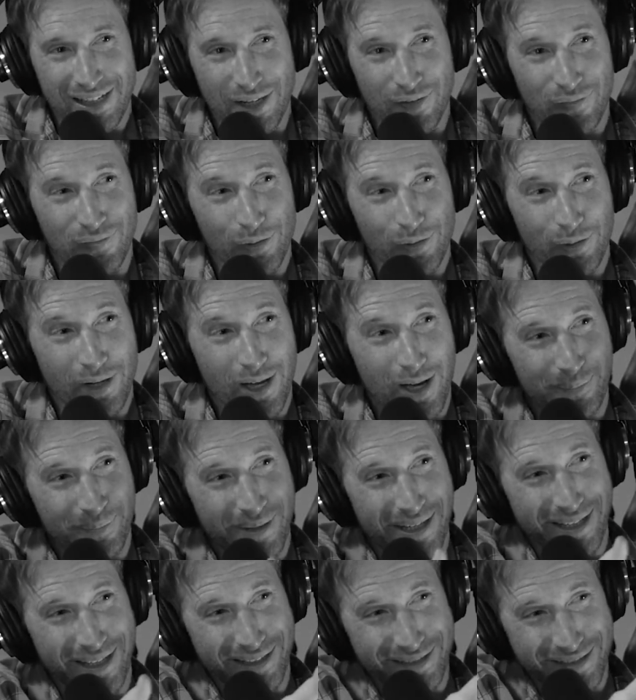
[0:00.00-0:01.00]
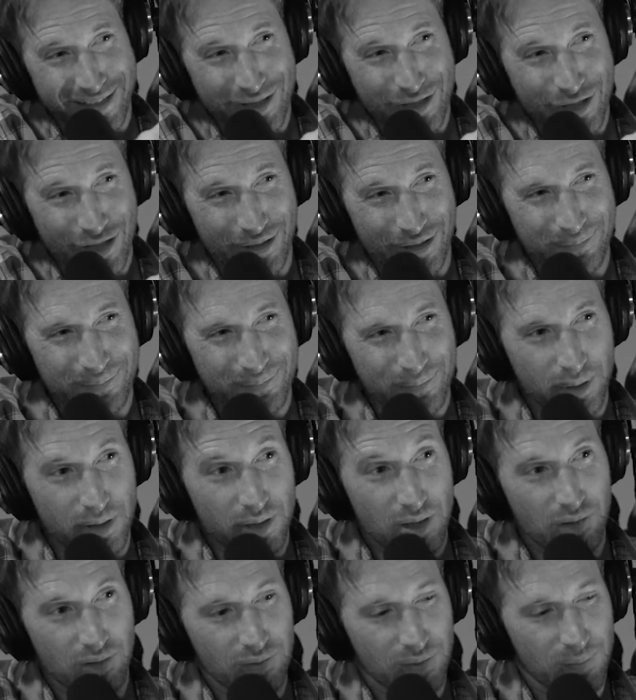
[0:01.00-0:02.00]
if you're not paying attention. But
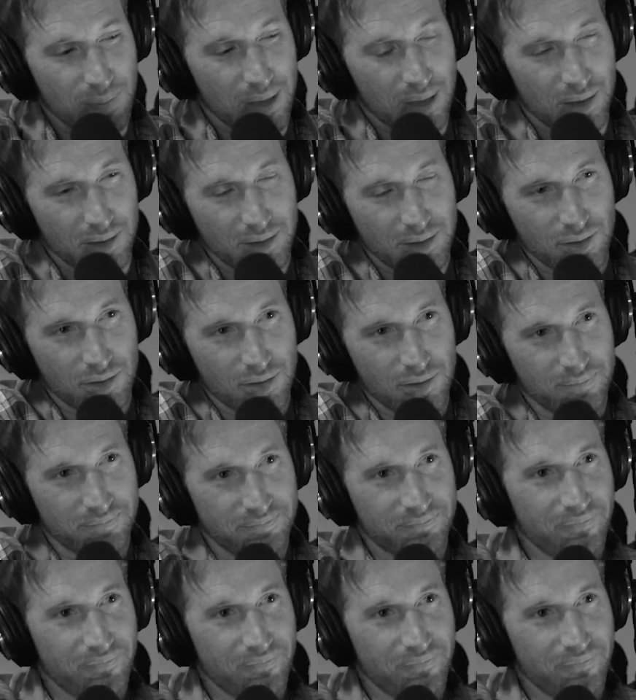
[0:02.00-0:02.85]
she was paying attention.